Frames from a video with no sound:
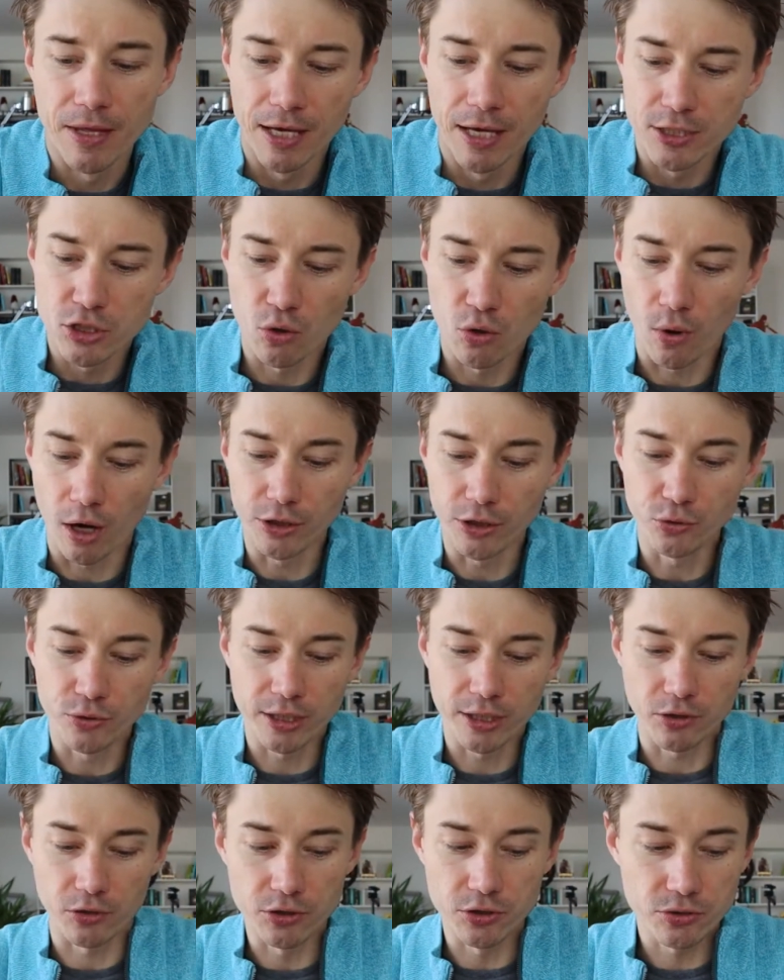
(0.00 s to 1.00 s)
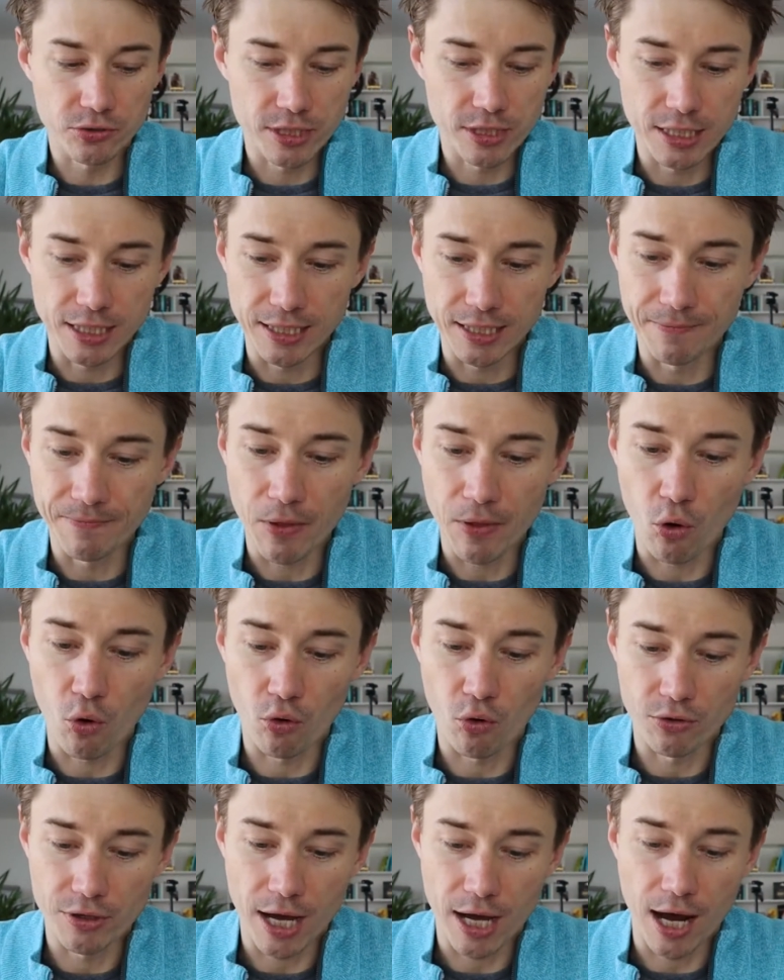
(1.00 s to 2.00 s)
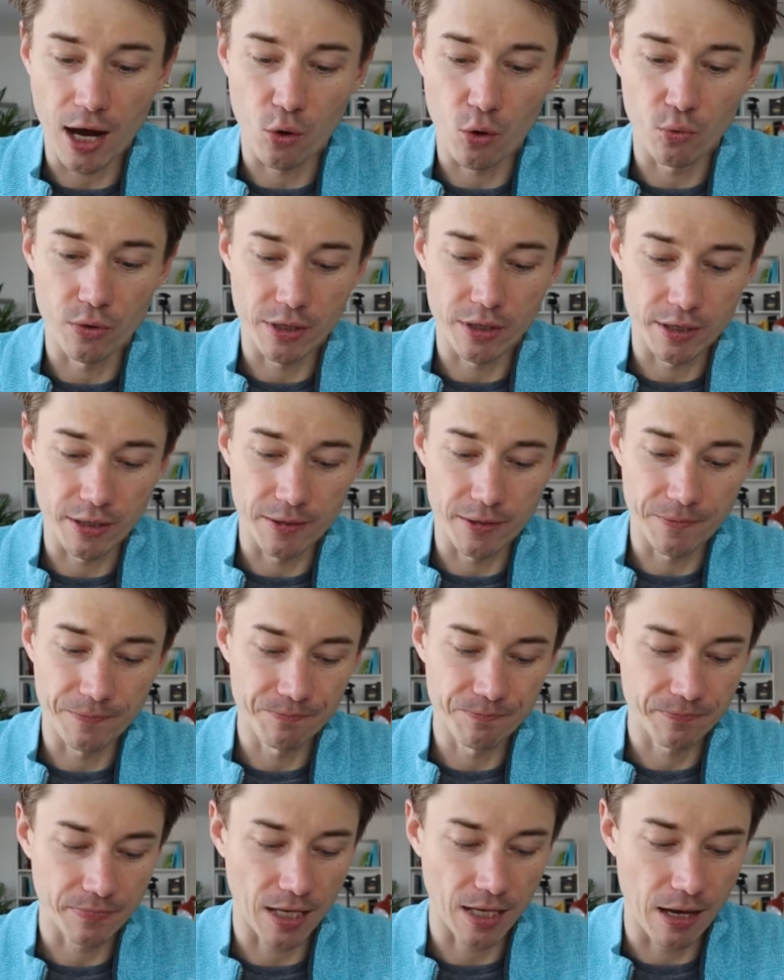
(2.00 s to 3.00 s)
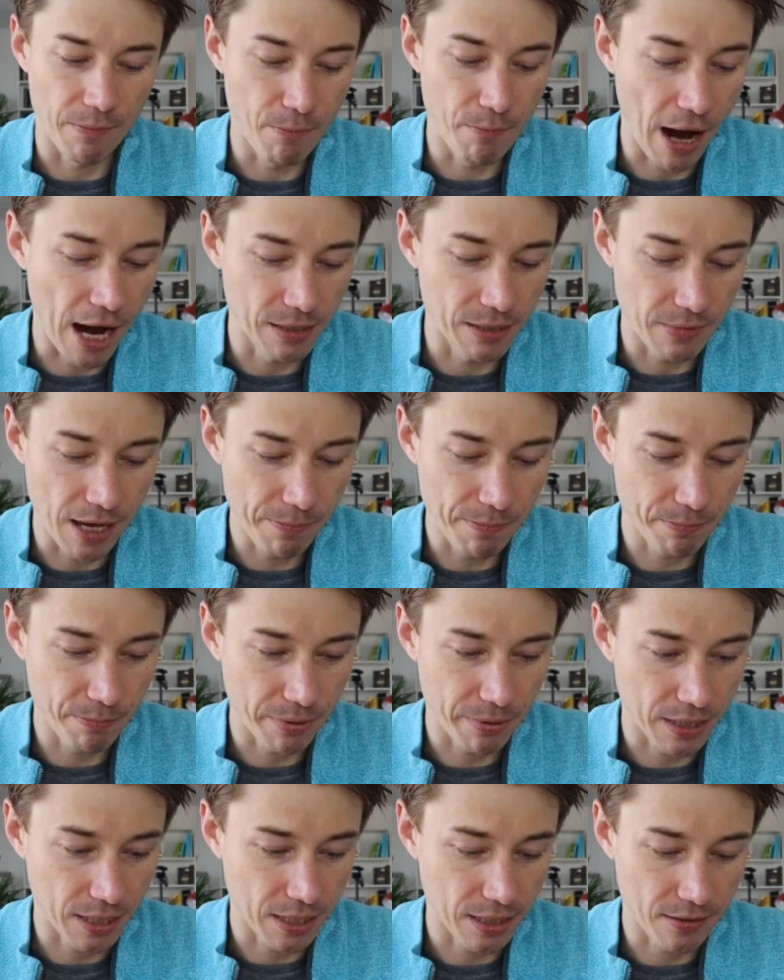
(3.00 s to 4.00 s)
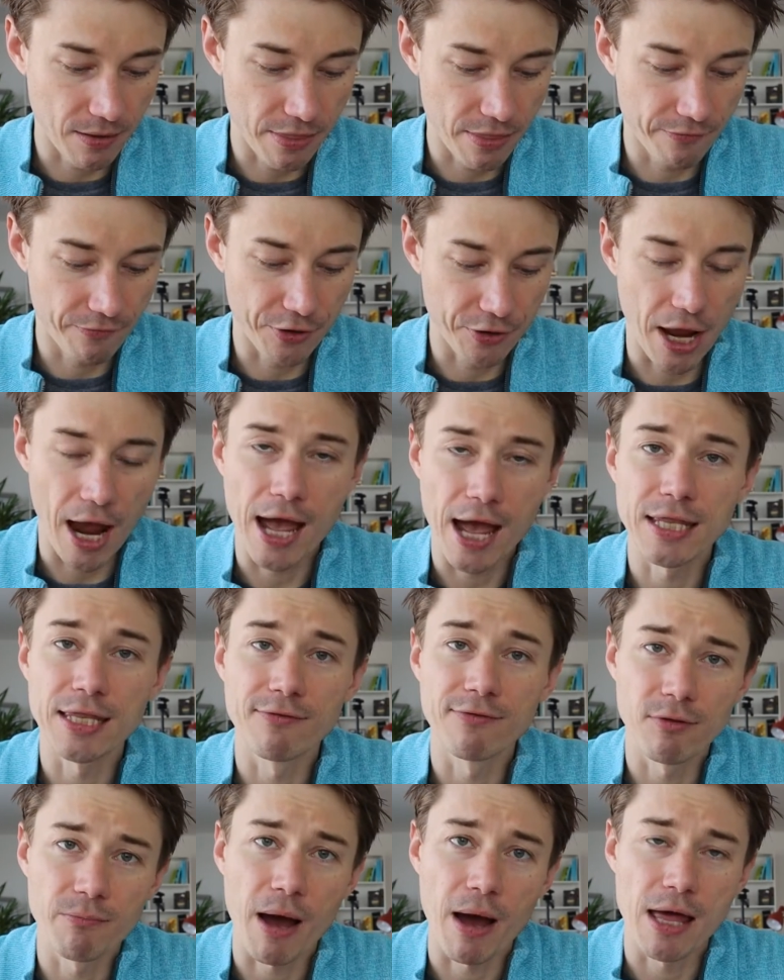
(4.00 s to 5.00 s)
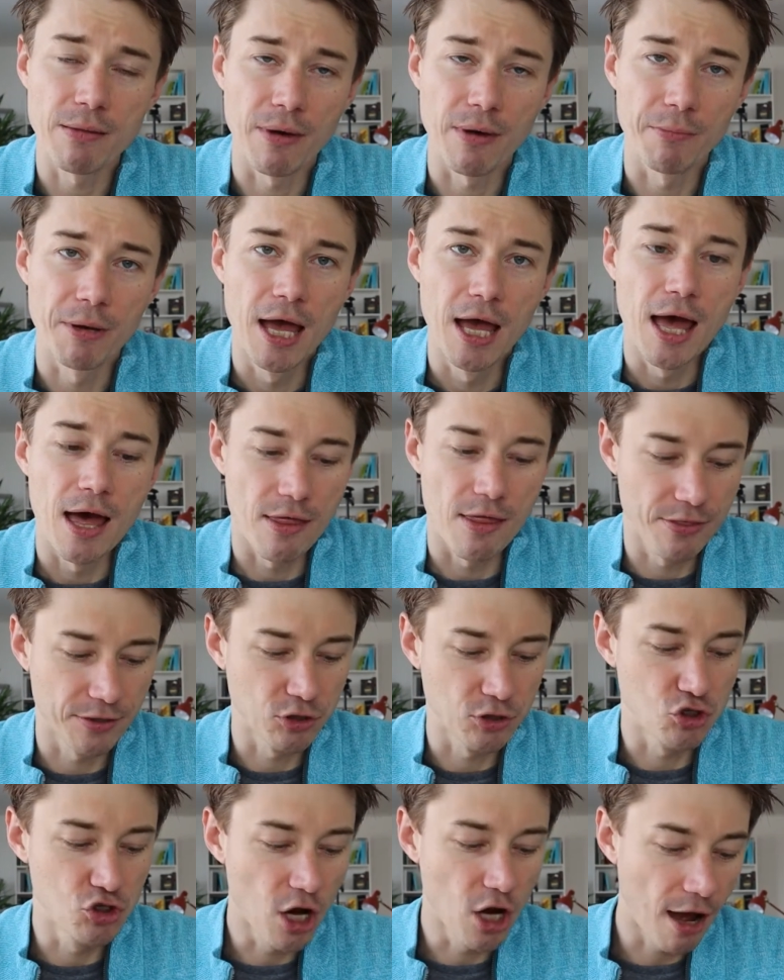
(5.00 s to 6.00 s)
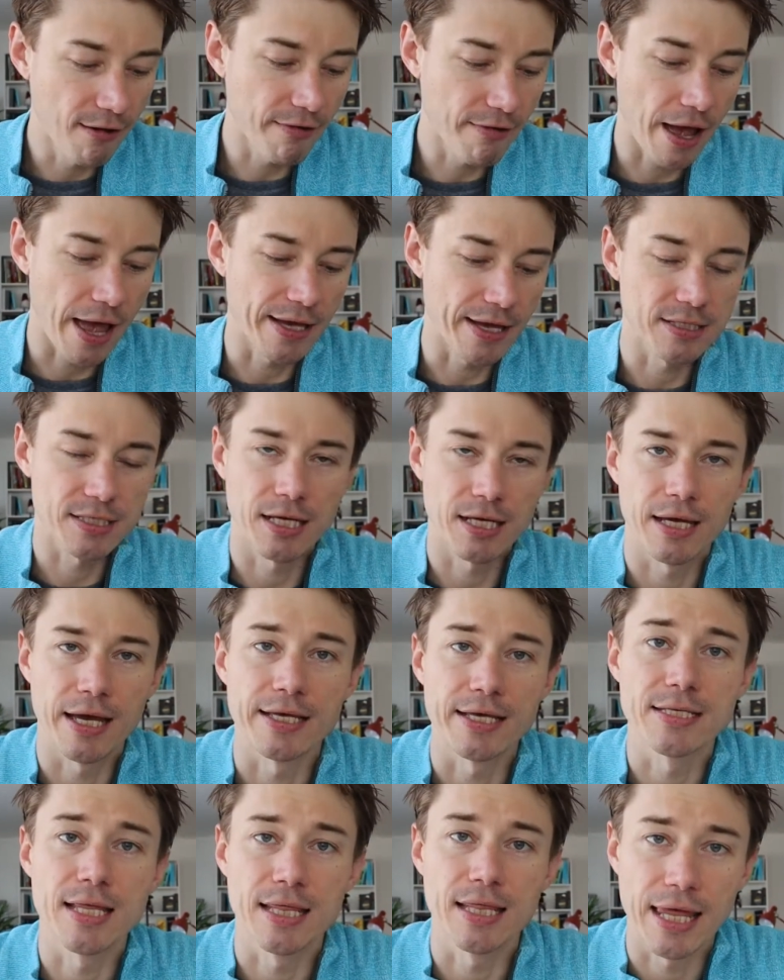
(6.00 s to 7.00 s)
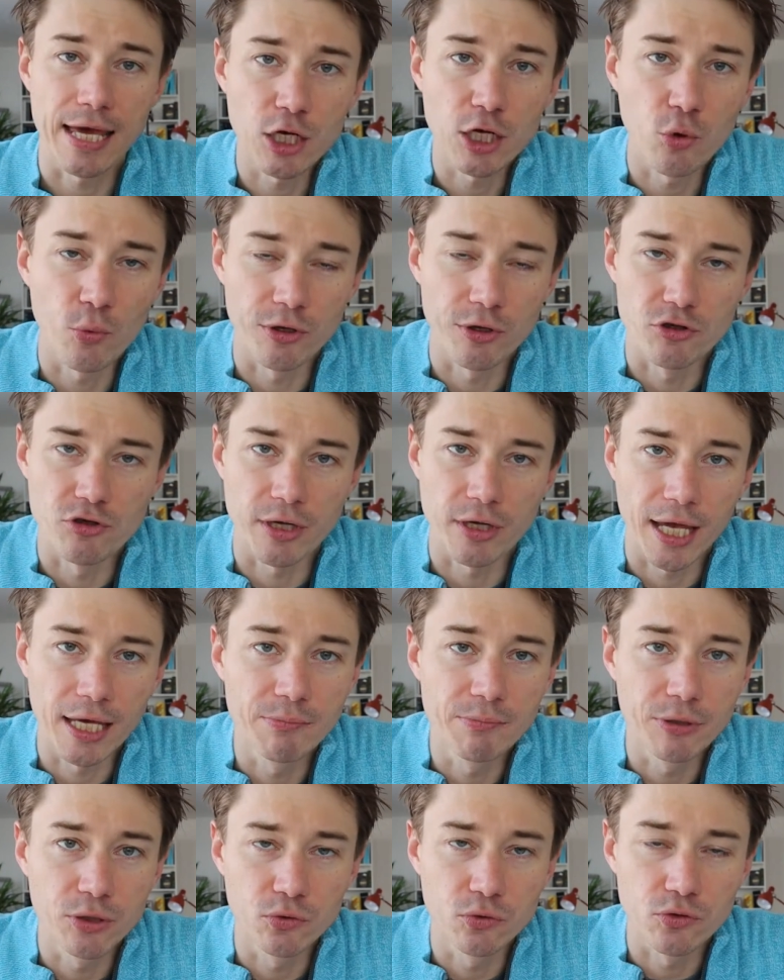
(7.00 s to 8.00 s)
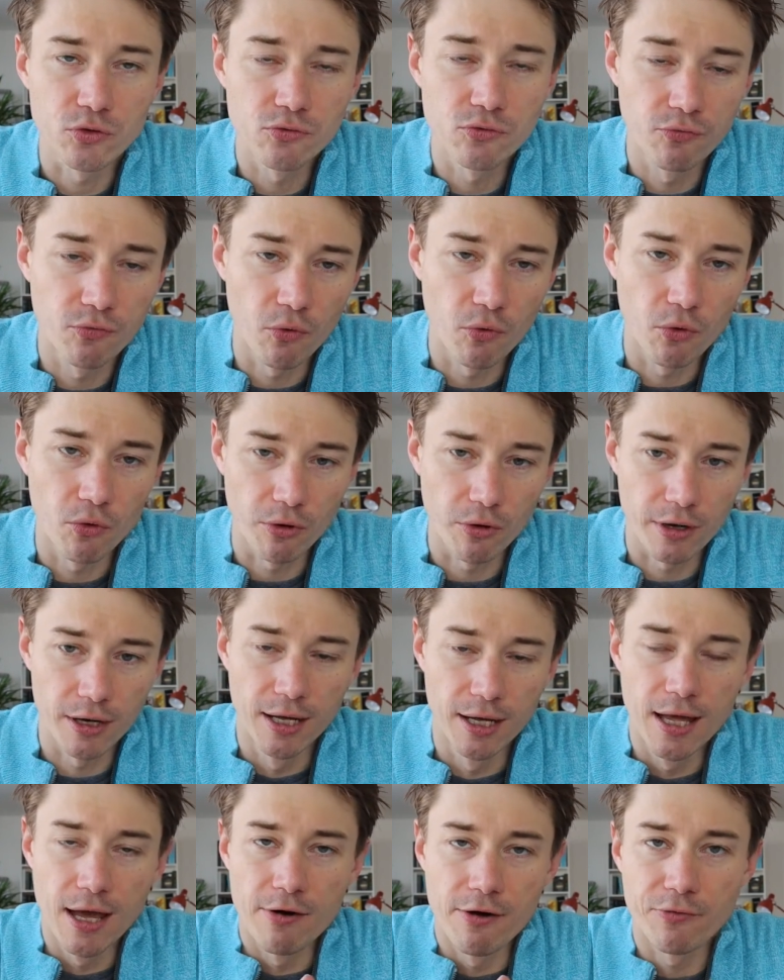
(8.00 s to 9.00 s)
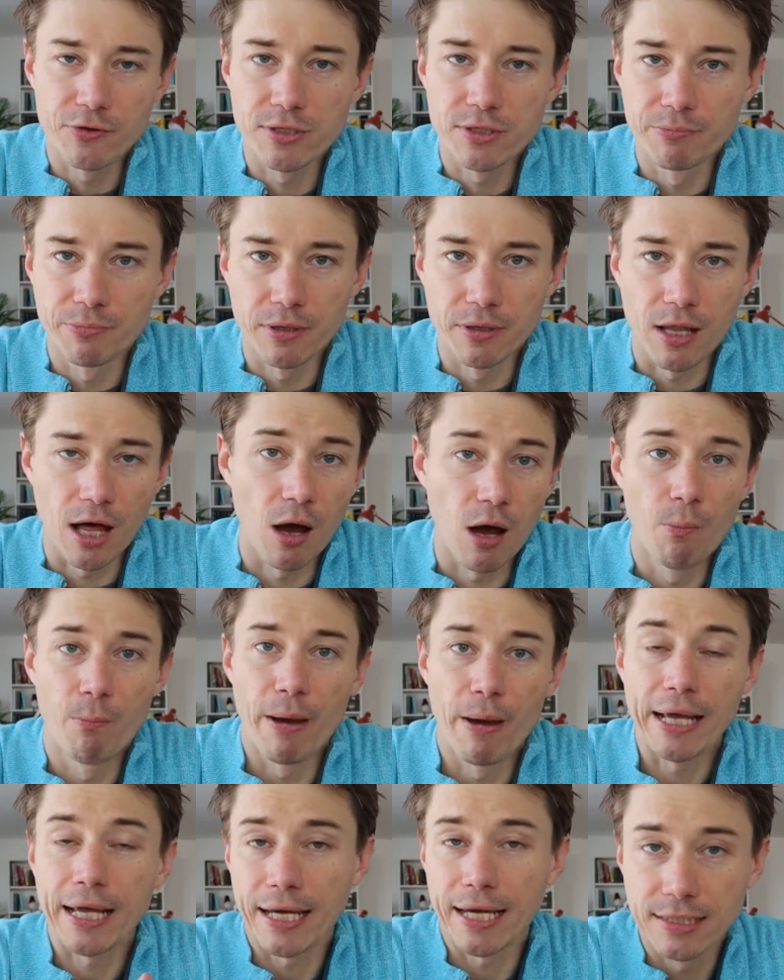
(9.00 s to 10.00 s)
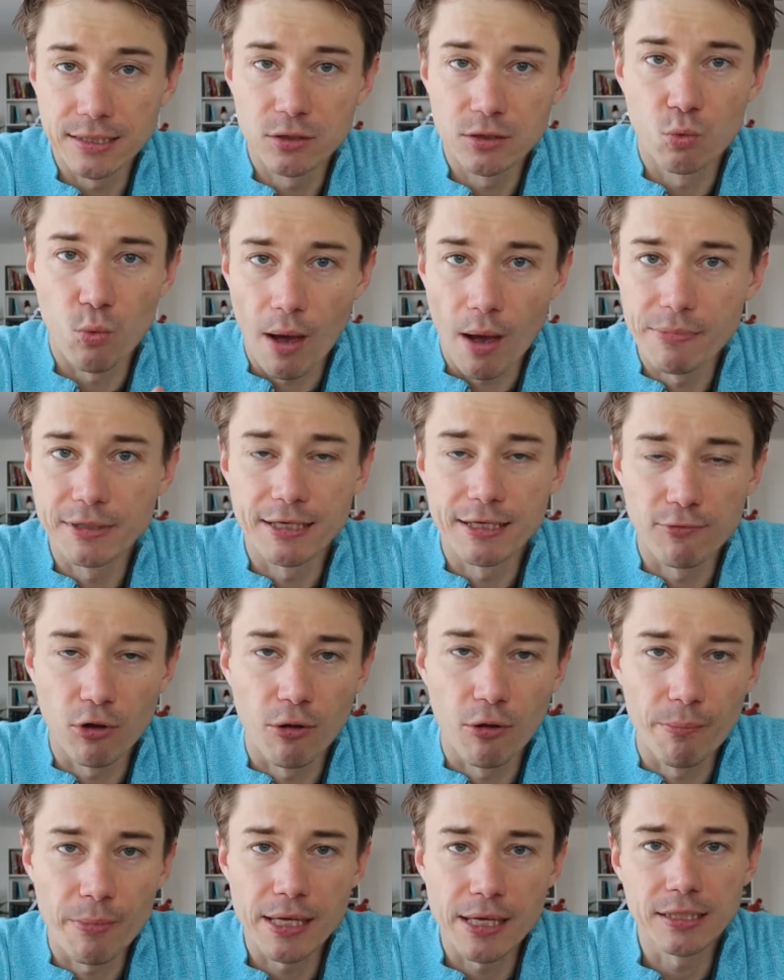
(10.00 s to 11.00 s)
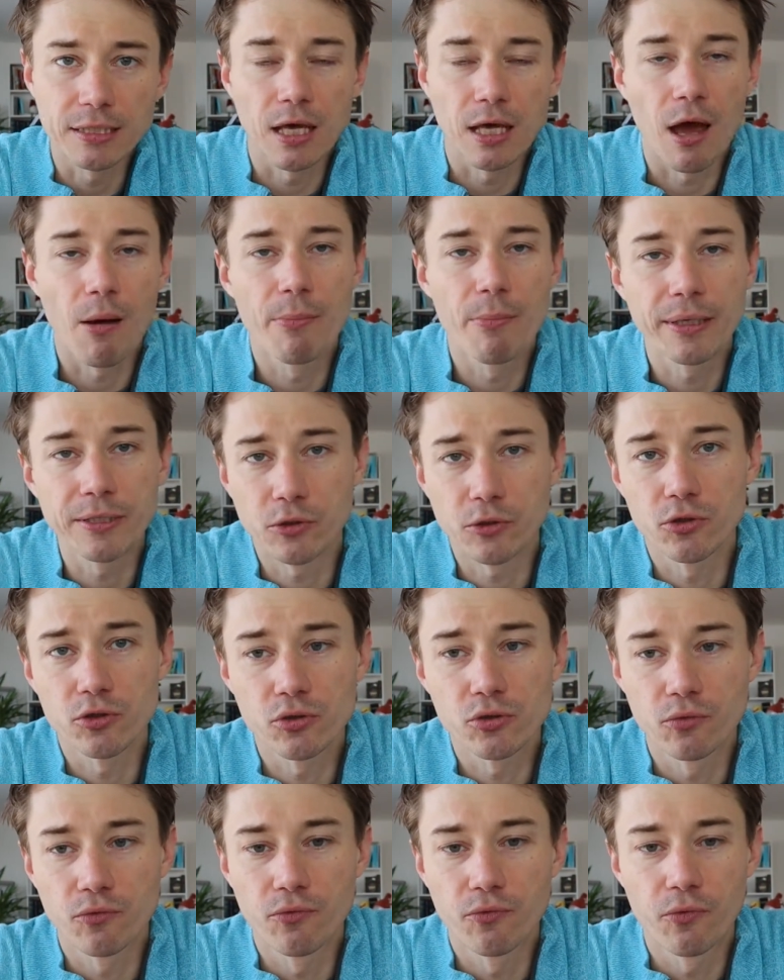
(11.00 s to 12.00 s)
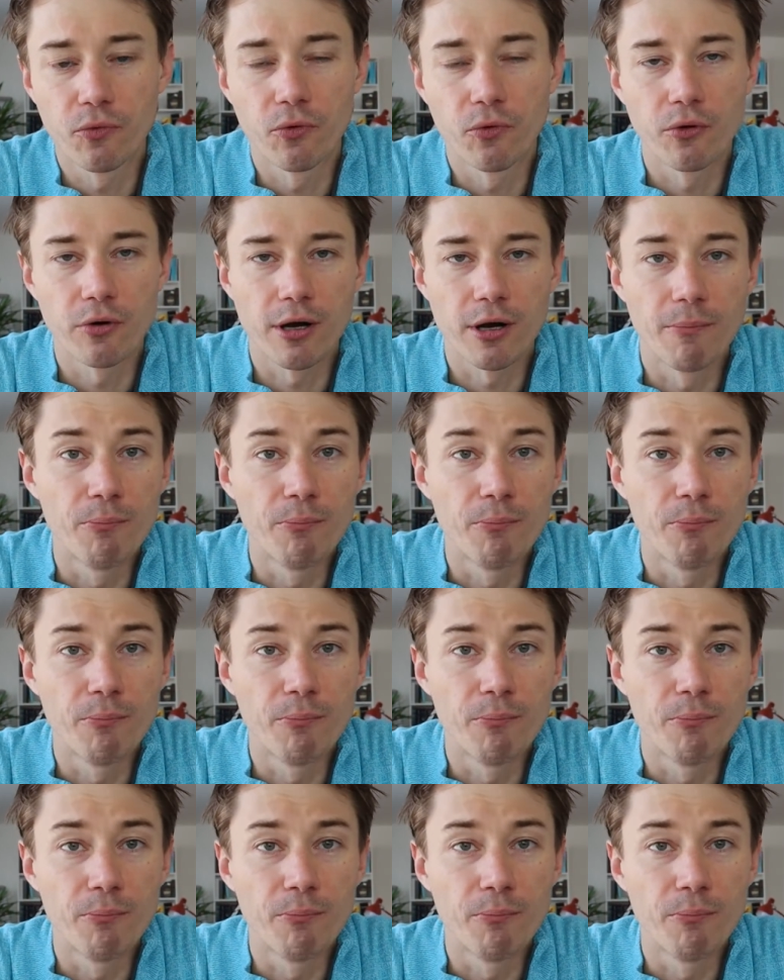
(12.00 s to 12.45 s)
So you can also see on our mind map, the very high level mind map, that Java as a language can be used for example, backend web development, but also for